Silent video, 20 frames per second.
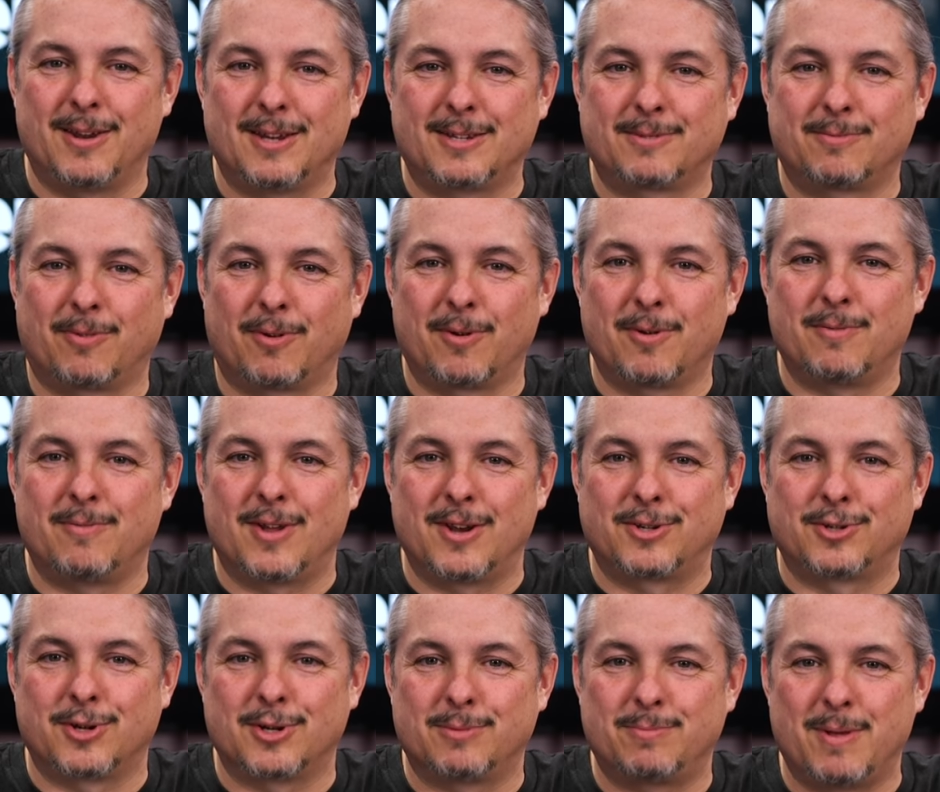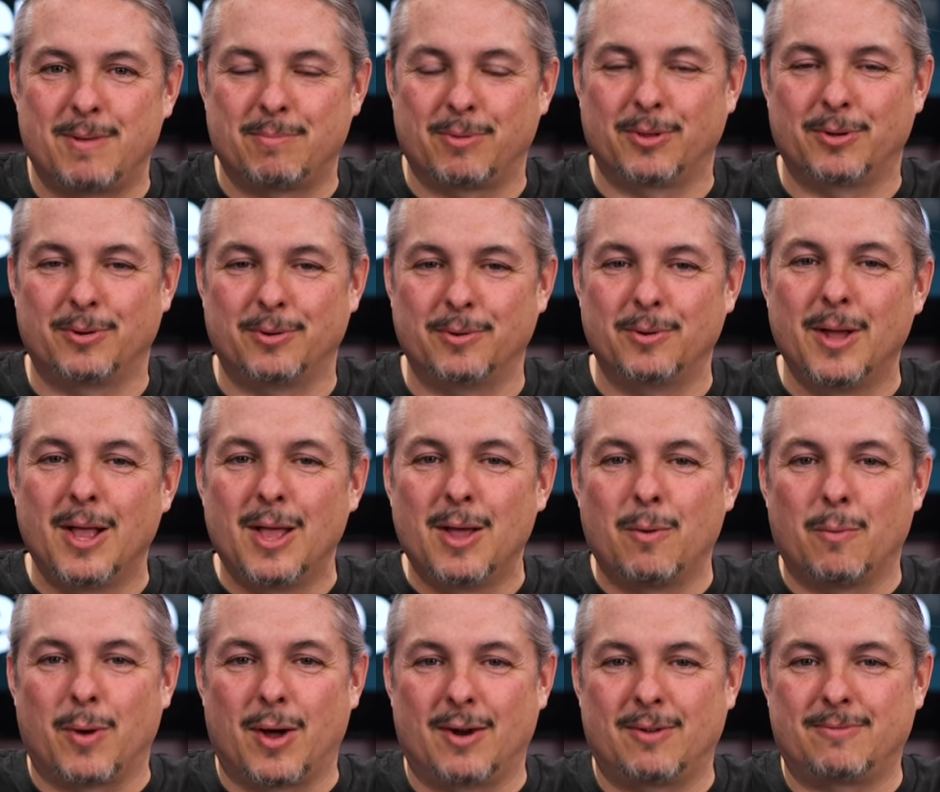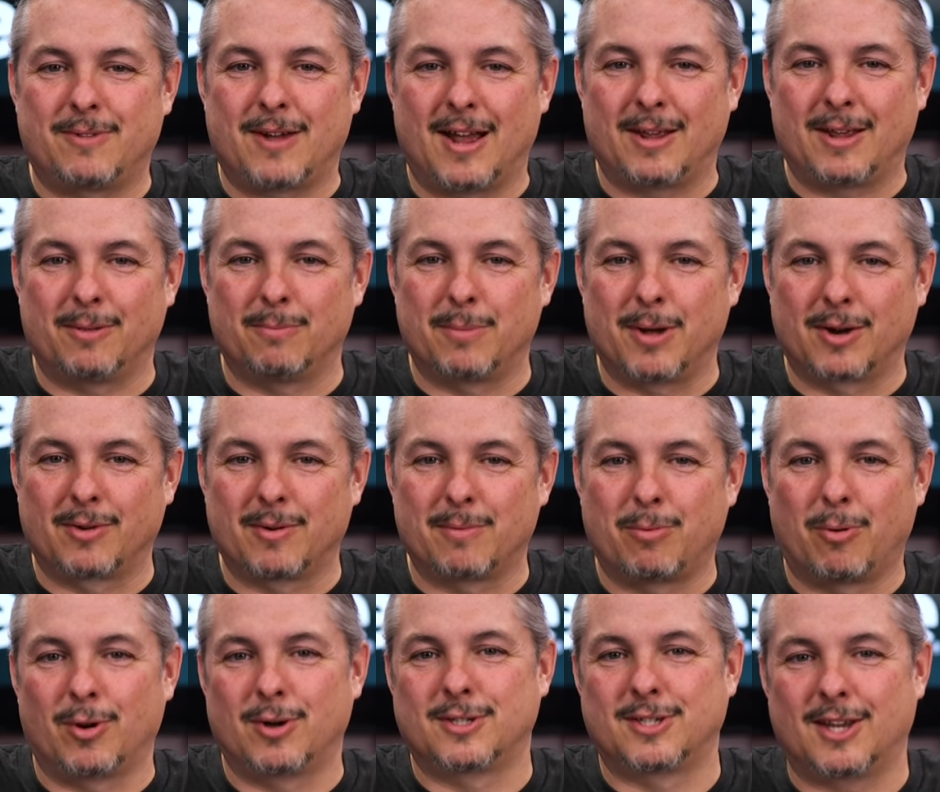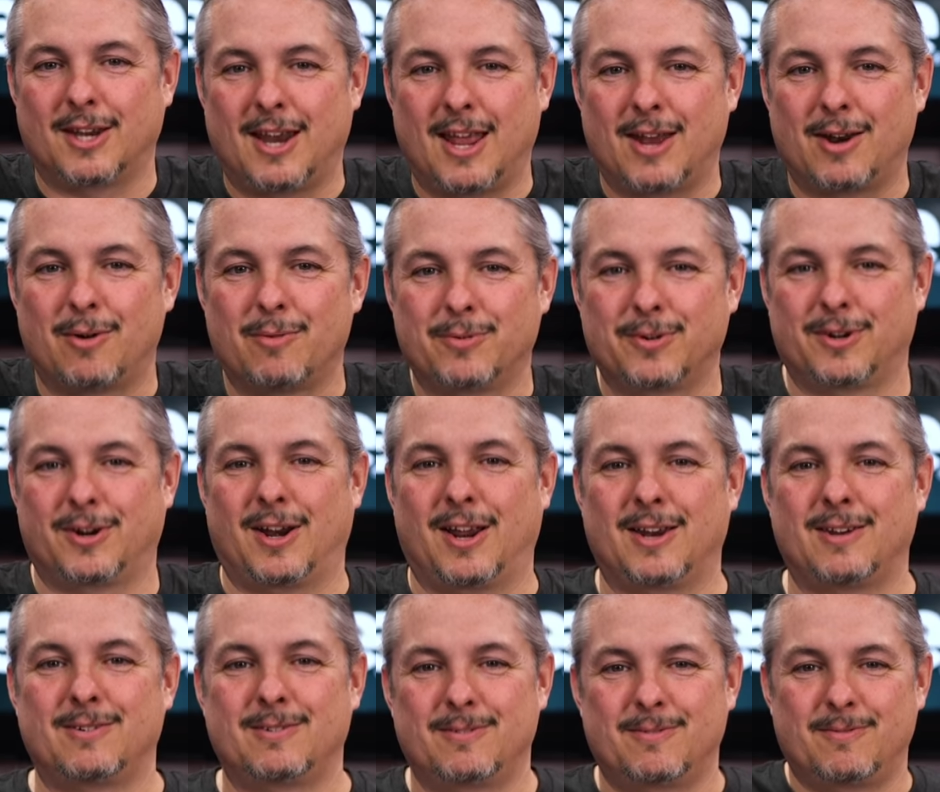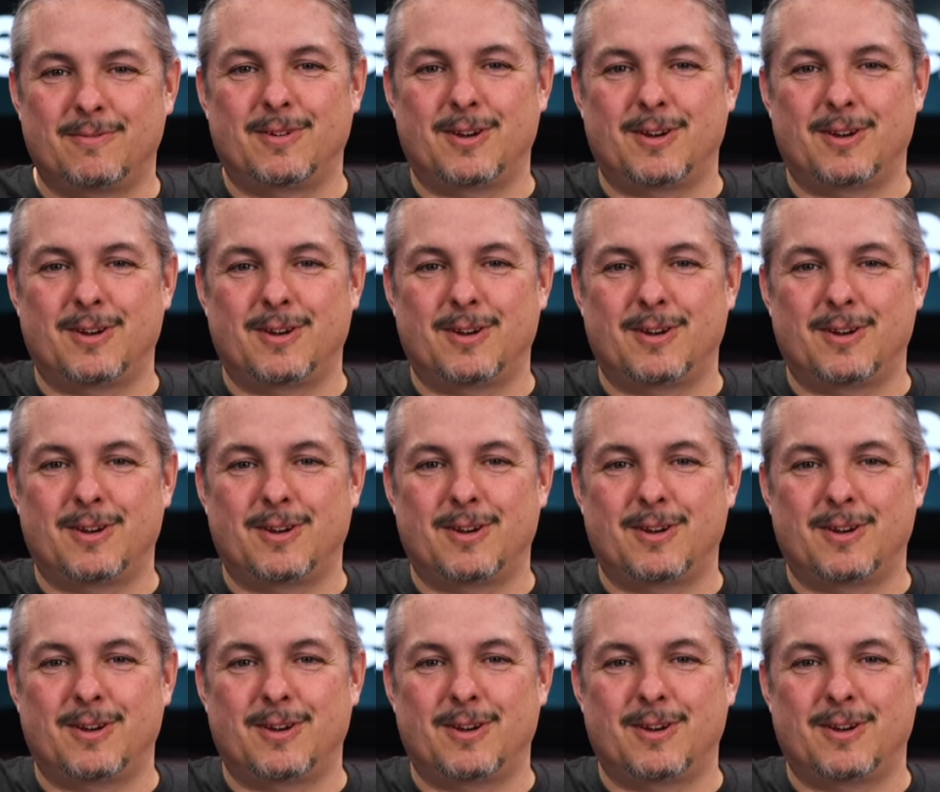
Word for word: It's for adventurous people who want to file bug reports and head over and